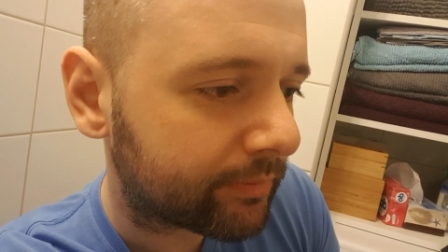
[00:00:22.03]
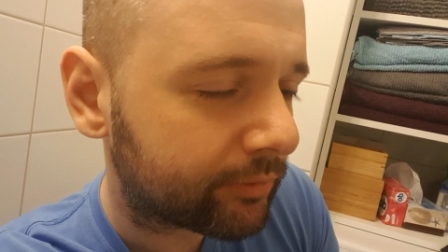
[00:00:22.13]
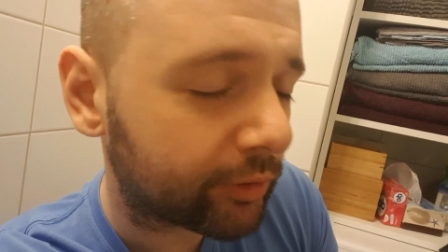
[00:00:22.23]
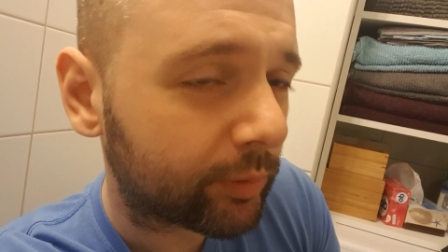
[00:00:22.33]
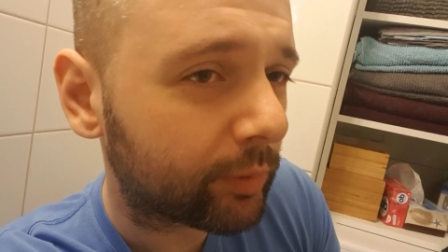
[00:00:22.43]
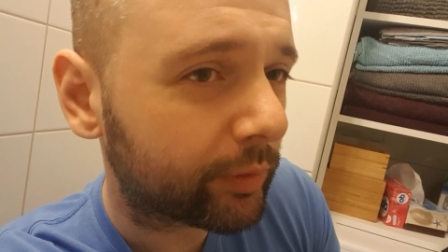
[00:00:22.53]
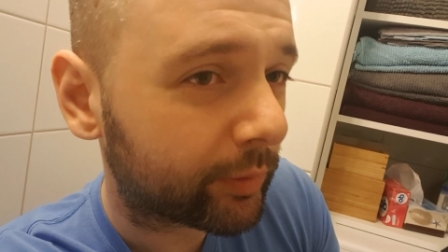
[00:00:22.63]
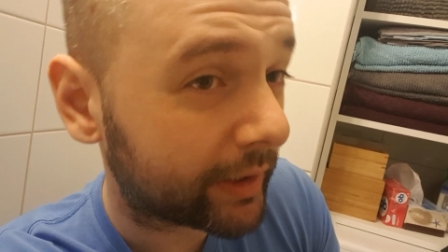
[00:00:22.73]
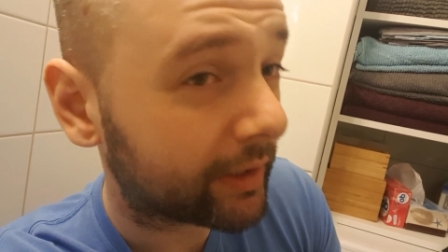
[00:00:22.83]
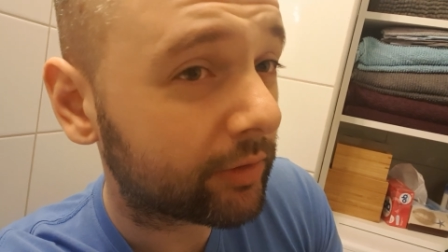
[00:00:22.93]
So the
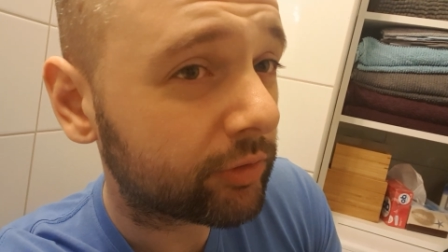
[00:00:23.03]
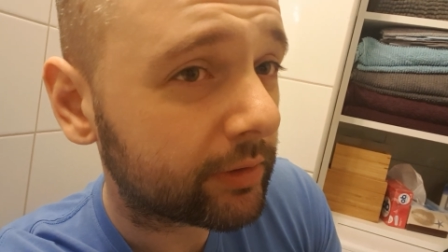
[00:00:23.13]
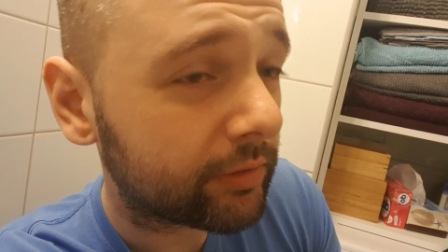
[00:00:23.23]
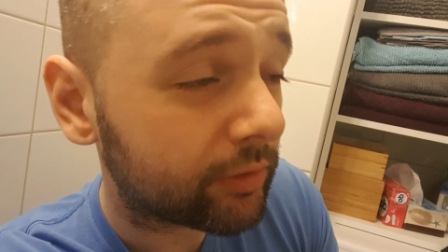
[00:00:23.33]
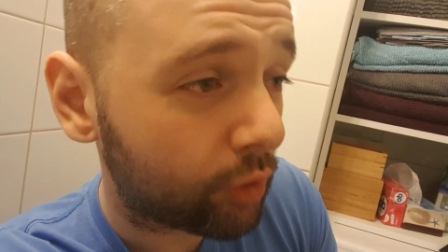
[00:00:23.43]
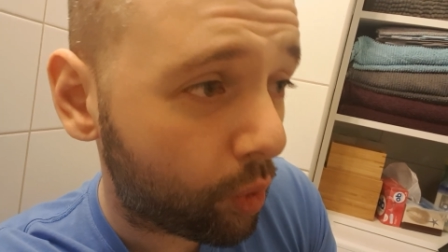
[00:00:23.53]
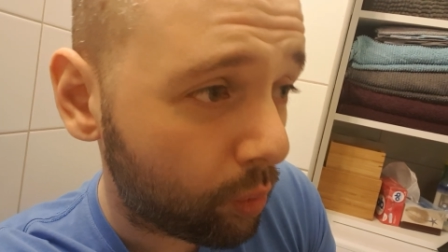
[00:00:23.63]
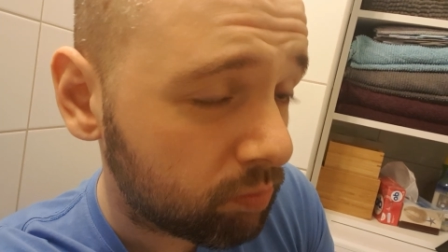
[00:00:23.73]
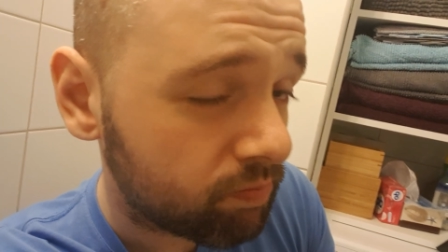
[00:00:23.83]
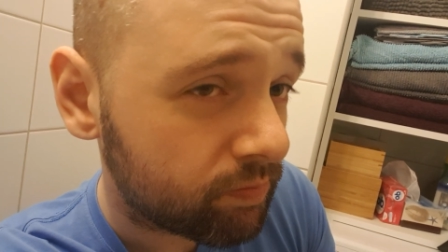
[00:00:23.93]
quick answer is
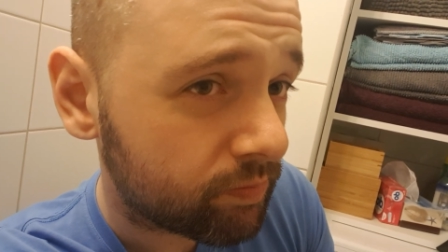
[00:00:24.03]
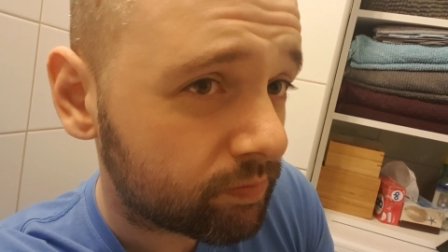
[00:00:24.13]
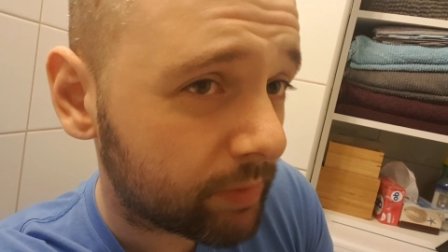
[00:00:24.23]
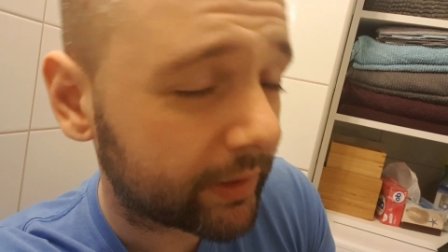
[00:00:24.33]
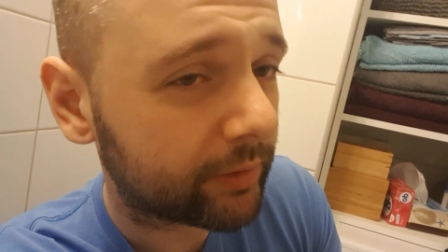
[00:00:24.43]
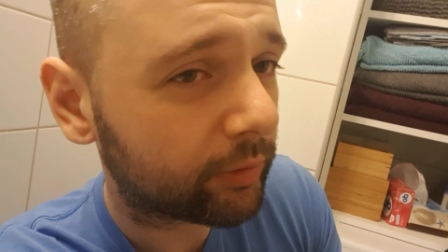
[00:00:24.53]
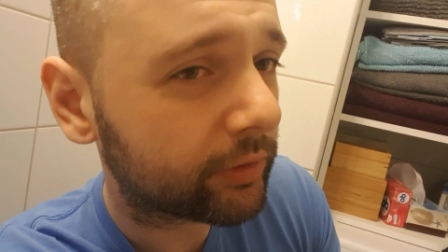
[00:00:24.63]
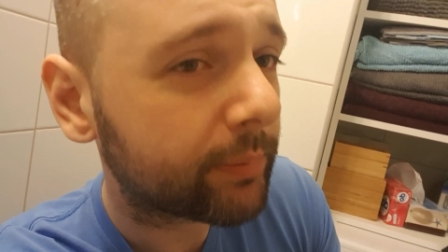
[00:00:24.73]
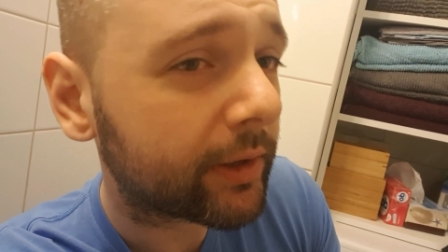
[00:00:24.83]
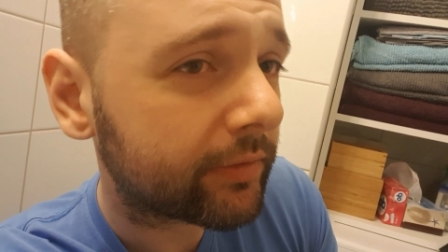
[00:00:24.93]
no. But it
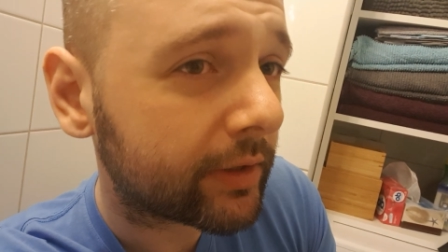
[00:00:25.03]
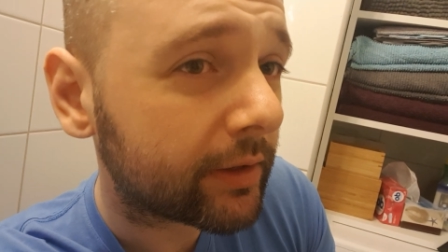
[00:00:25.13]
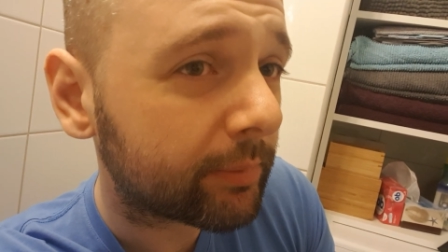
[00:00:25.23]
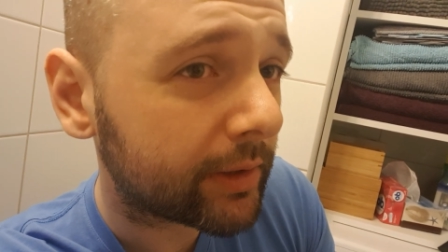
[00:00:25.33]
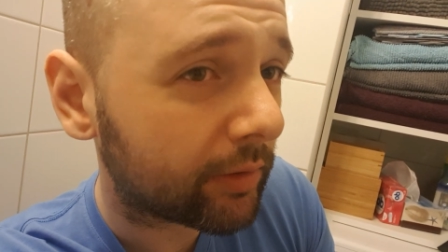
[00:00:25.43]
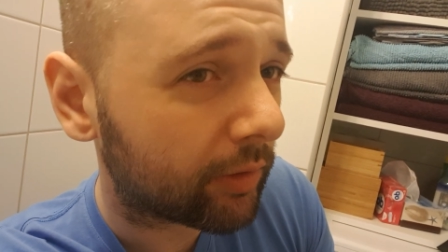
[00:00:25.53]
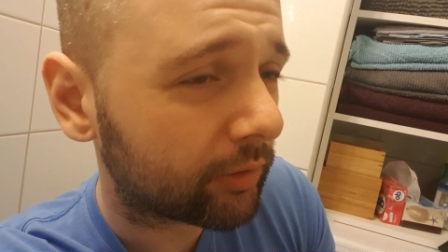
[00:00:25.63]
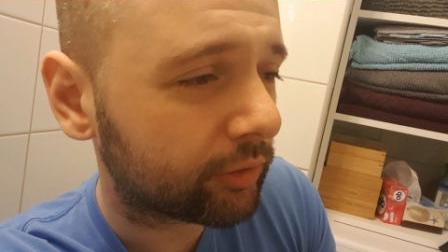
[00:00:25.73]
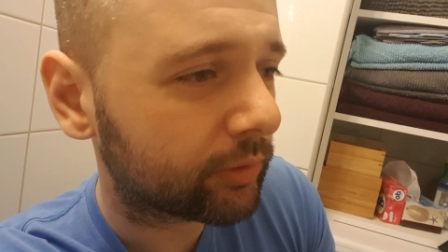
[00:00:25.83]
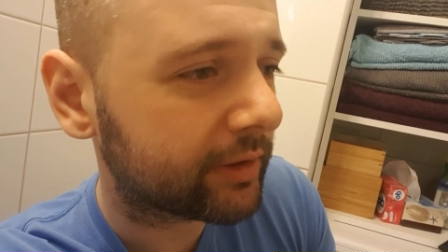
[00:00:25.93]
also depends a little bit
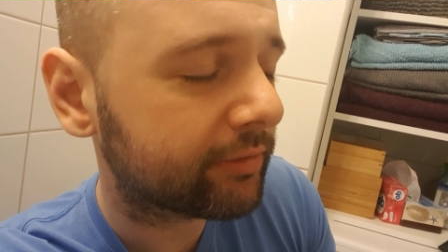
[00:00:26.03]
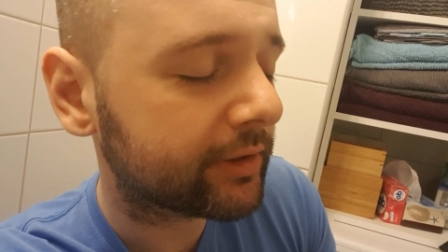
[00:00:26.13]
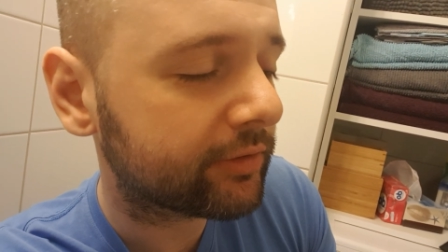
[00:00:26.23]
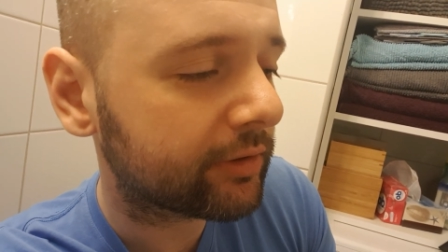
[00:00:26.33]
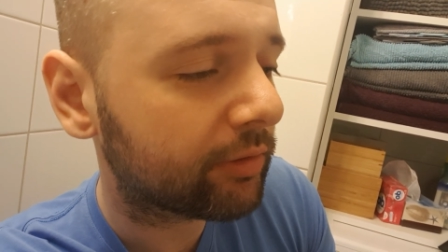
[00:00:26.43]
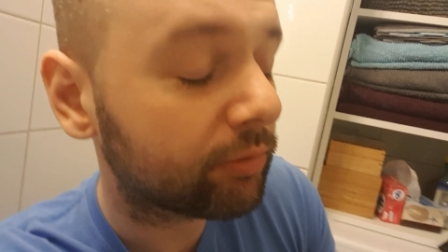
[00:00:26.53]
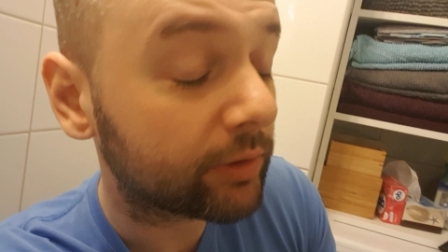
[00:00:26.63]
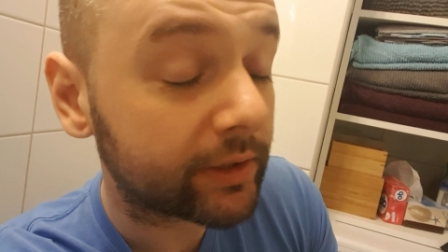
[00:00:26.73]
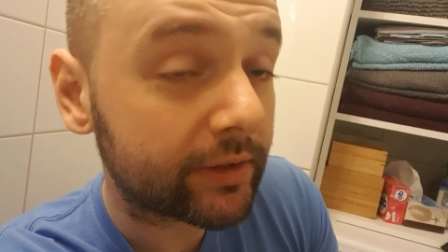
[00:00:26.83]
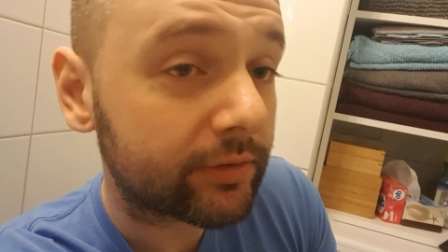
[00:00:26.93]
on your definition of
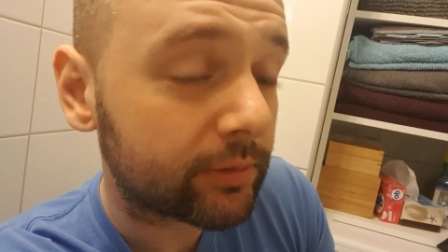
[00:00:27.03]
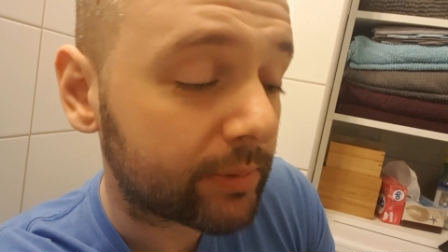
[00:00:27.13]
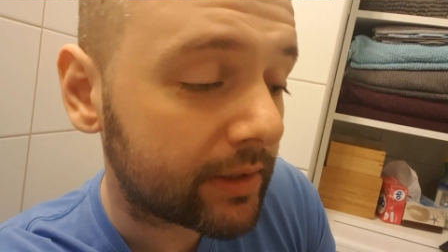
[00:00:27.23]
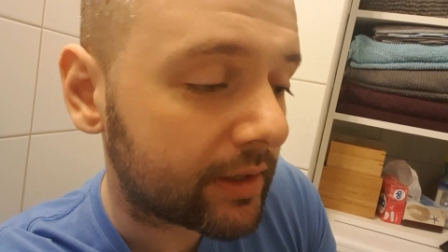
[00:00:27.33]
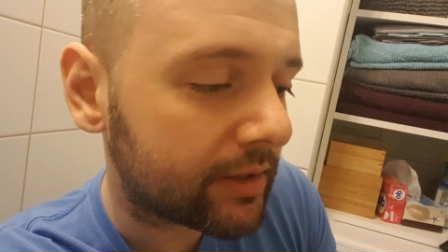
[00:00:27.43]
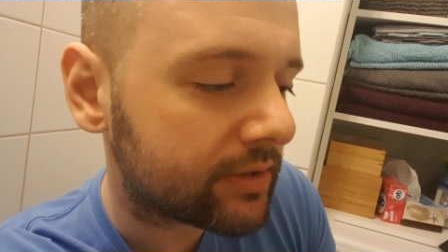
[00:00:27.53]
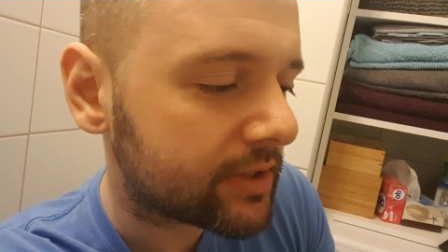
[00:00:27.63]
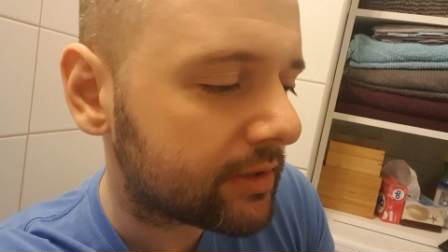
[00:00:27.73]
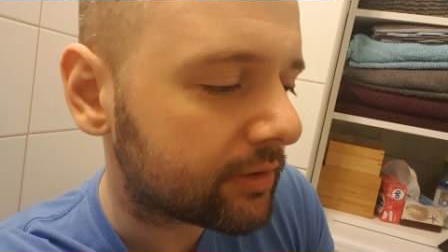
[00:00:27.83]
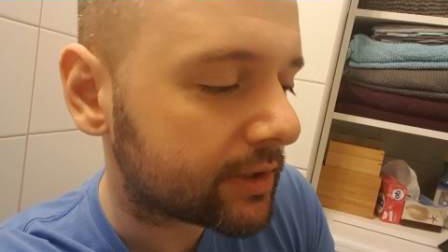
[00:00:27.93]
what it is to be a
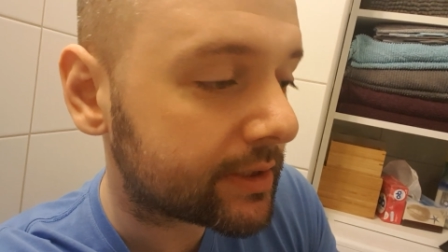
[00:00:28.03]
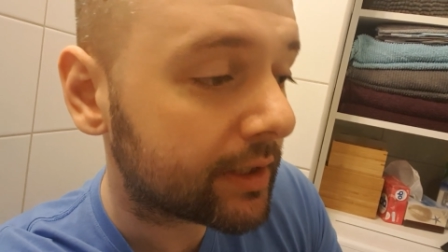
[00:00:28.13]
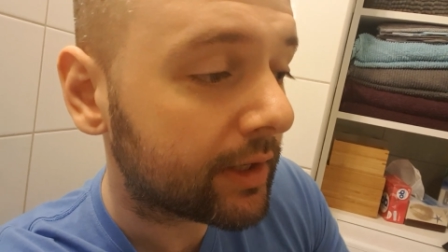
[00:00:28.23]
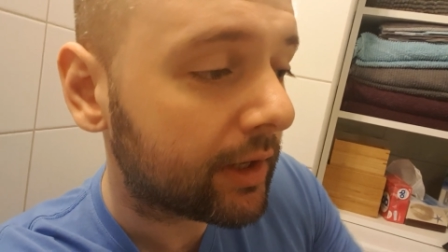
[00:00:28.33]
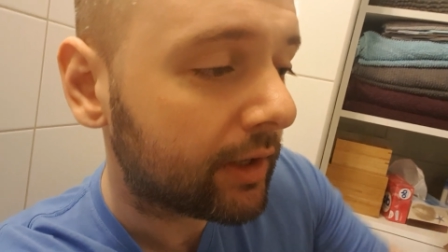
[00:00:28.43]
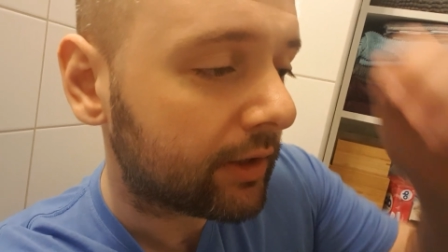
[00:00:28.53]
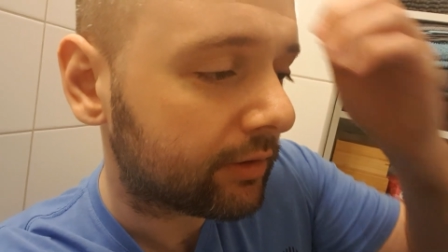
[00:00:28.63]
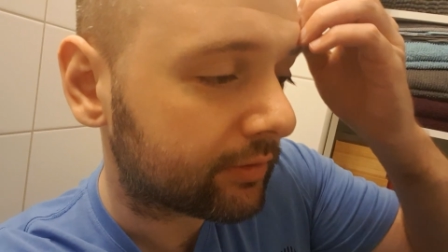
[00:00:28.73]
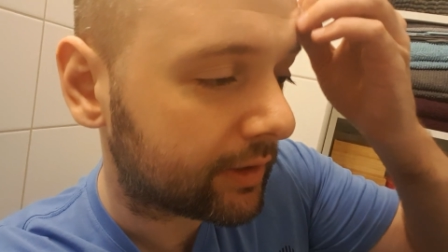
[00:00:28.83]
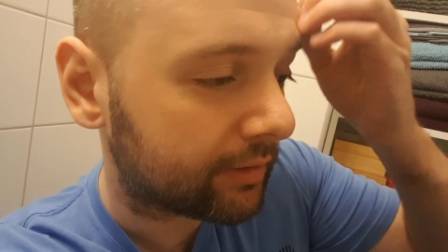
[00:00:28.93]
genius.
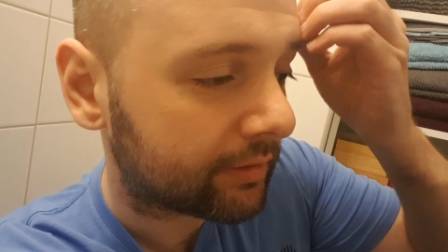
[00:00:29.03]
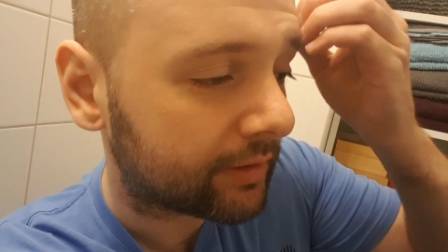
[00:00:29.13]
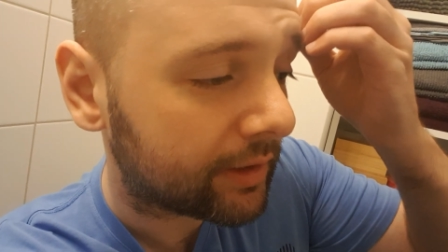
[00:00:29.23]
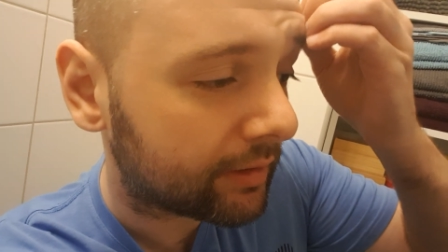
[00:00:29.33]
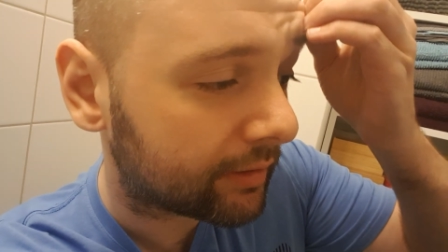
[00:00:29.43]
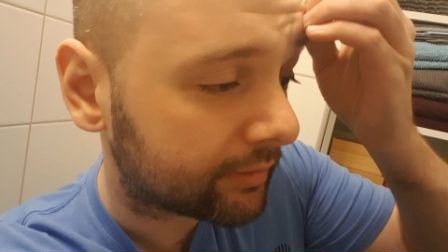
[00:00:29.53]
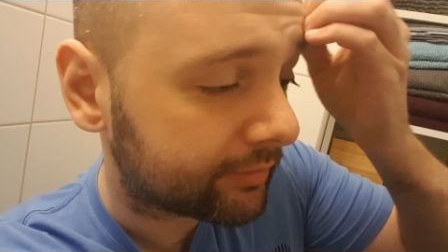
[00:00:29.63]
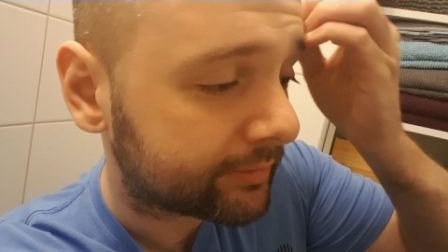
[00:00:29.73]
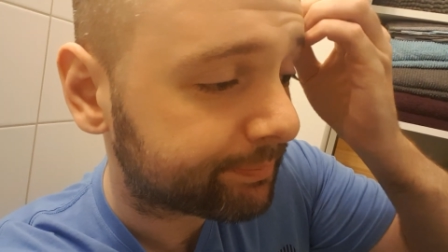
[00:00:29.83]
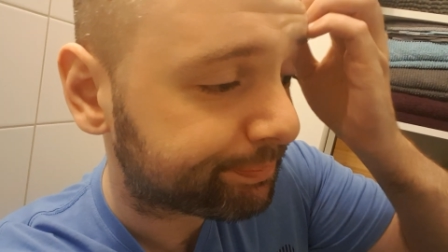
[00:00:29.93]
You see, the thing
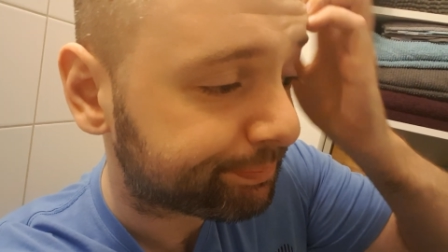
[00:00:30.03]
is,